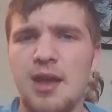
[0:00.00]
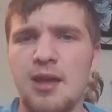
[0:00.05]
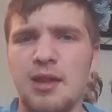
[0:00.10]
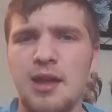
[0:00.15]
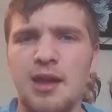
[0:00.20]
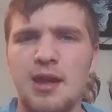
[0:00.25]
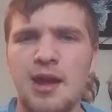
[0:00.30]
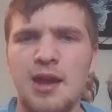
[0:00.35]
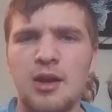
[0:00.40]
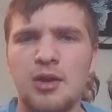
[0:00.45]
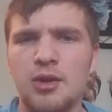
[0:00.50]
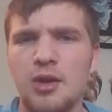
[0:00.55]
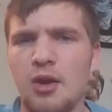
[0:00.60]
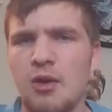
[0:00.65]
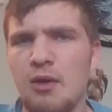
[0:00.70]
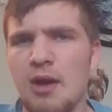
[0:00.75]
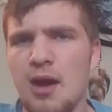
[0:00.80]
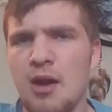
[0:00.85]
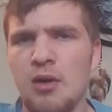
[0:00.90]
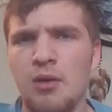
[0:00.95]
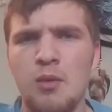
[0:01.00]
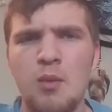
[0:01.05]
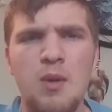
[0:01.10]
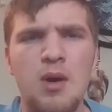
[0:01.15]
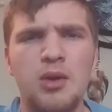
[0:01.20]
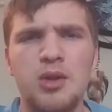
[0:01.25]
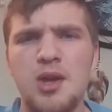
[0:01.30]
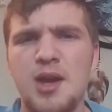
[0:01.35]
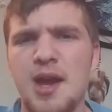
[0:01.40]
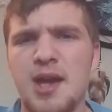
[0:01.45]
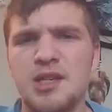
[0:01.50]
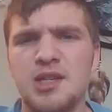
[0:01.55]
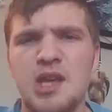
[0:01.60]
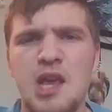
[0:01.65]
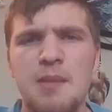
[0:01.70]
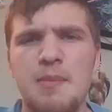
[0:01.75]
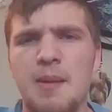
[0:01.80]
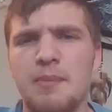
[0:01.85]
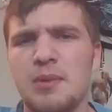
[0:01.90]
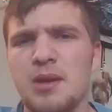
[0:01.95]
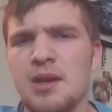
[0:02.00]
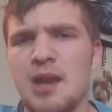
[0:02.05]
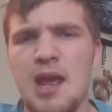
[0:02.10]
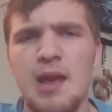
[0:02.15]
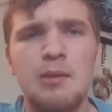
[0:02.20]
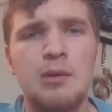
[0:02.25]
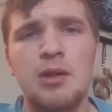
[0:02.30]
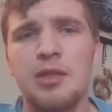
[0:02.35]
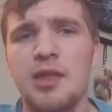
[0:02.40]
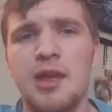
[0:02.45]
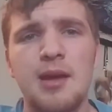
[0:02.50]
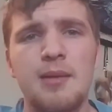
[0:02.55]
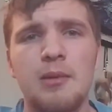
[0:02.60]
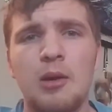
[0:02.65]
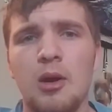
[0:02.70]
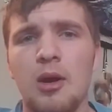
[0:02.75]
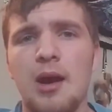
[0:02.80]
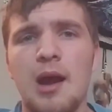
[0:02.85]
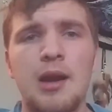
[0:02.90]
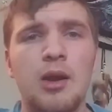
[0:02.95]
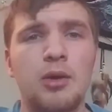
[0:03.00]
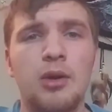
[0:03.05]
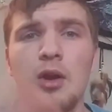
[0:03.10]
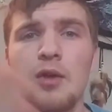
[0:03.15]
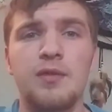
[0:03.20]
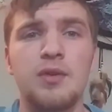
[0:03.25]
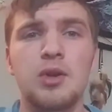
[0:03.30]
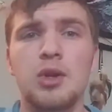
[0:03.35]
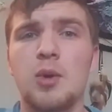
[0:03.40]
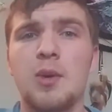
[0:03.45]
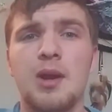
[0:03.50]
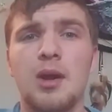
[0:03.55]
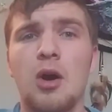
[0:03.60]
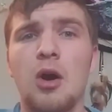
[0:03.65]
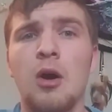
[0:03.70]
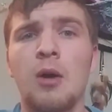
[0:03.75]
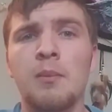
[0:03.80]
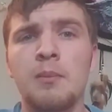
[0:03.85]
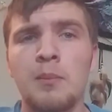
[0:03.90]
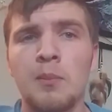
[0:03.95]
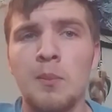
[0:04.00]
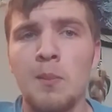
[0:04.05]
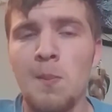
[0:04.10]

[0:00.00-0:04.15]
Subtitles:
Like, I don't know how well you guys keep up to date with it, or I don't know if you do at all.